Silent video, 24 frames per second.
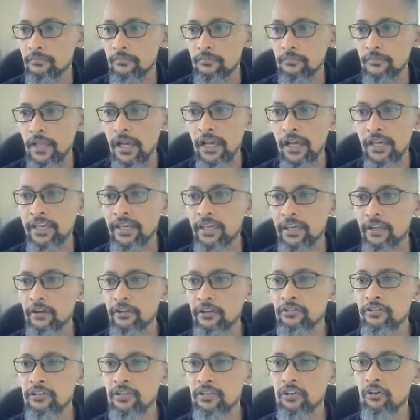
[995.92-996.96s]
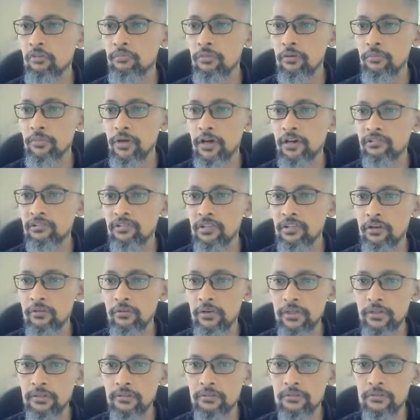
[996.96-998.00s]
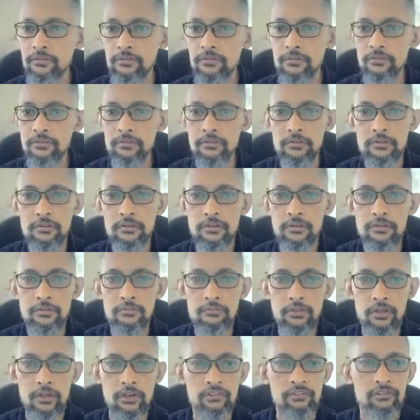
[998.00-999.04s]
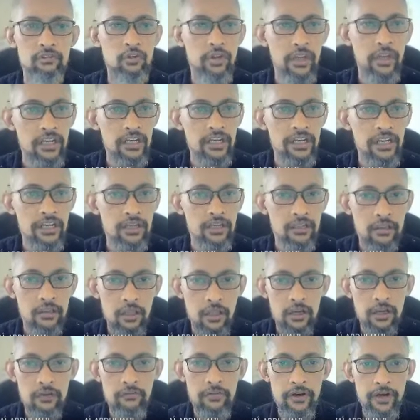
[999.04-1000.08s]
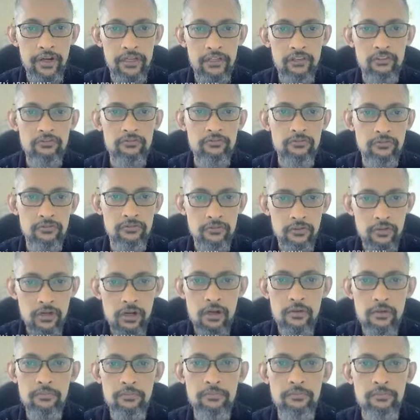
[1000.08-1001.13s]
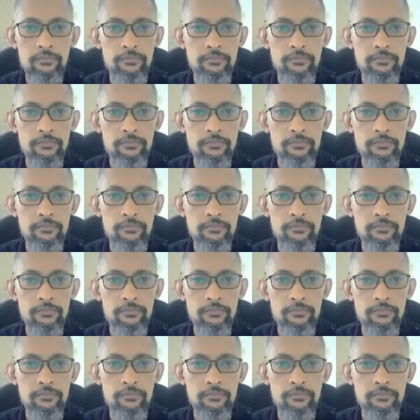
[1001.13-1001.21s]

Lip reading: I cannot actually compromise there, right? Because you can get a lot of ideas from